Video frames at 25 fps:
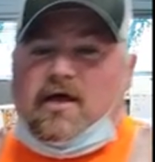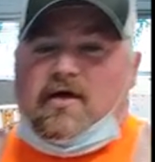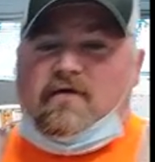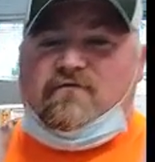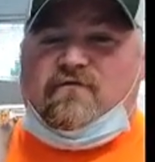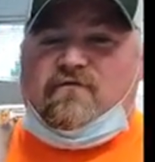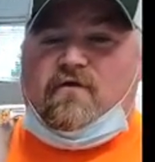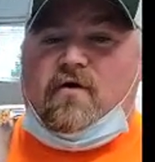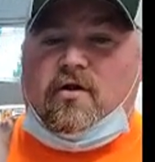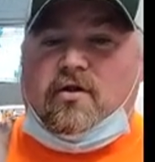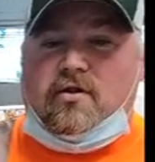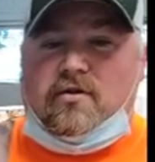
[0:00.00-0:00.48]

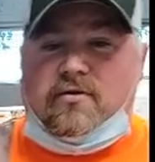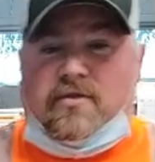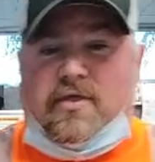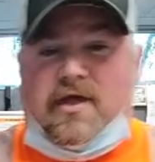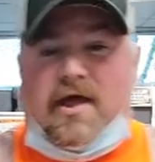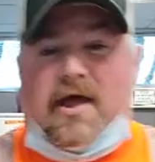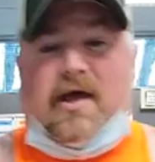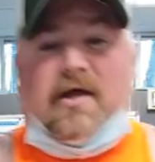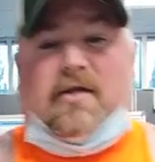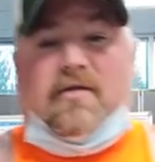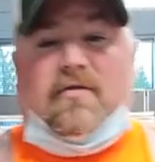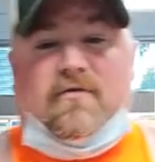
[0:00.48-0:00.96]
Follow
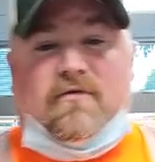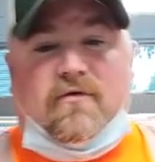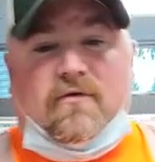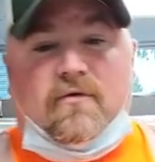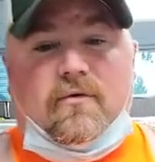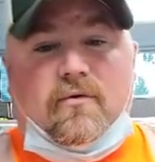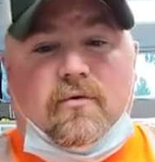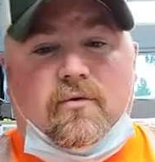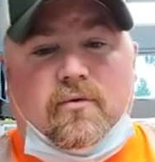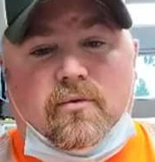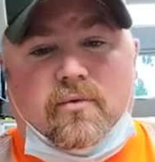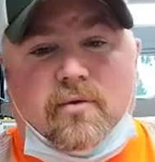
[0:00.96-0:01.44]
that
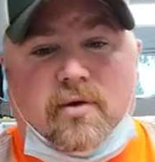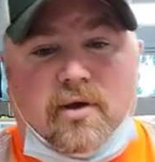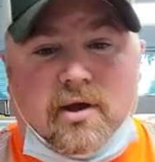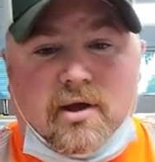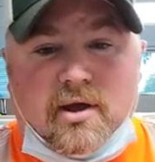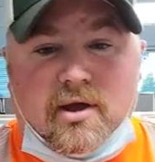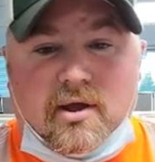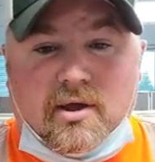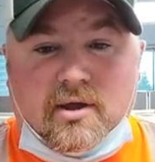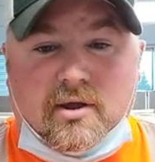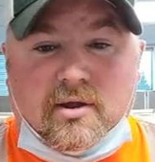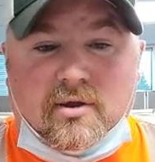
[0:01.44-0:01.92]
to
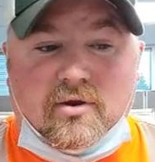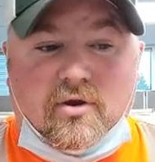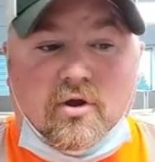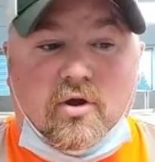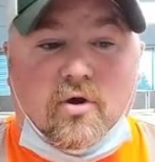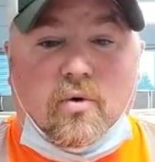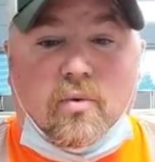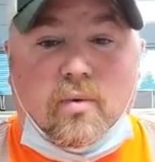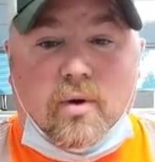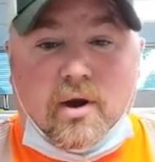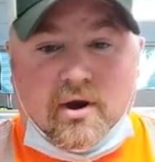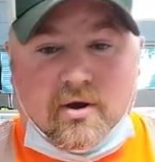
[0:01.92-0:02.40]
know
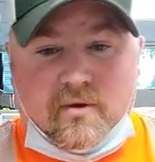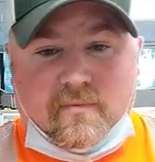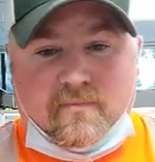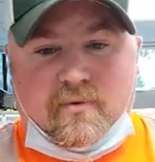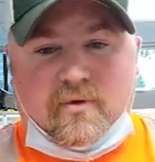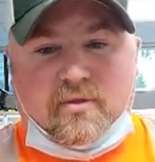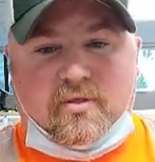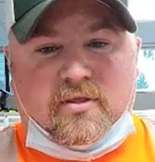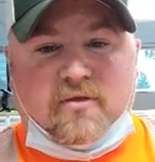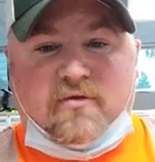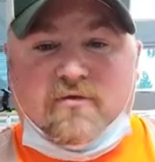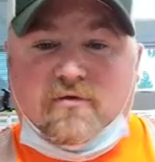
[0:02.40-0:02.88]
where to
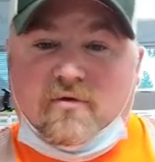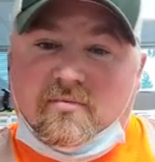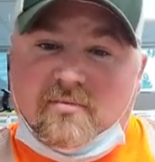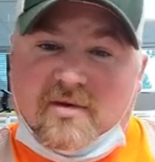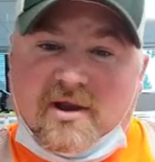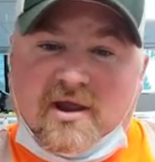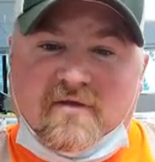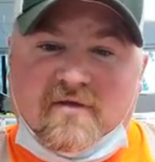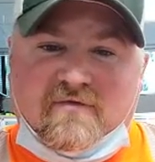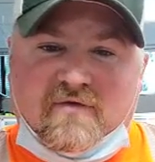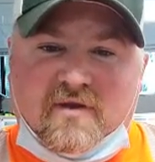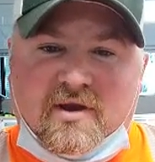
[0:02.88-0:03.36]
put the
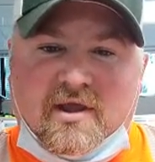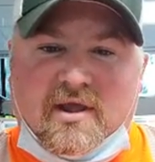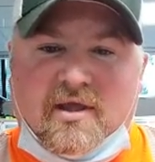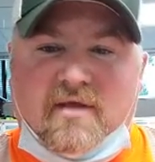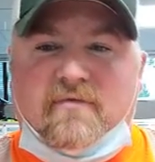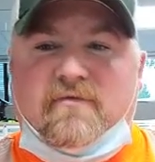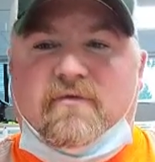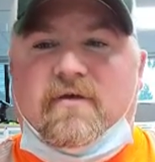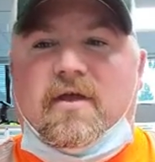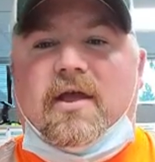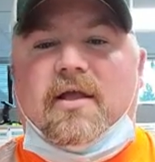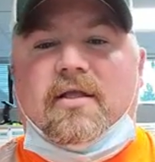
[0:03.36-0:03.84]
termination
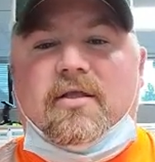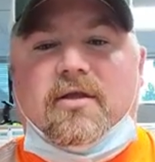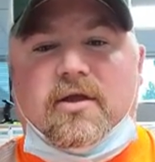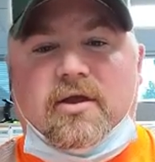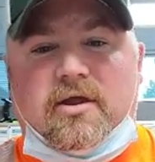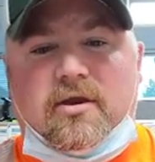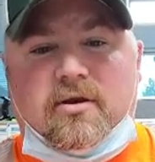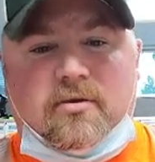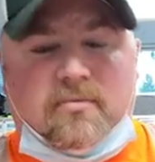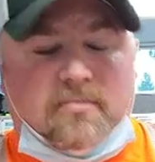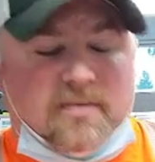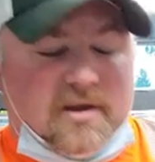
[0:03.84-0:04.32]
ends and the
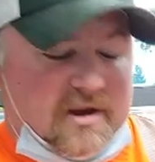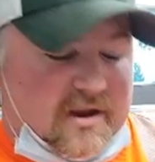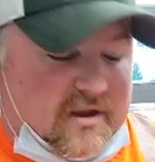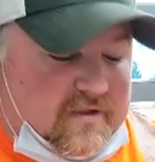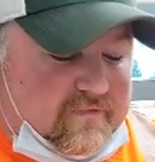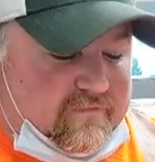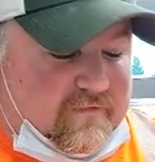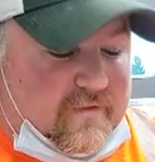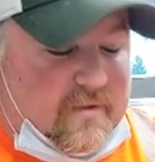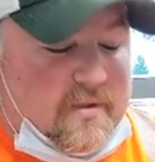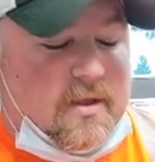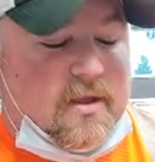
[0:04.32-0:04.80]

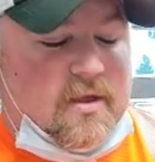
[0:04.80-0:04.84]
intermediates.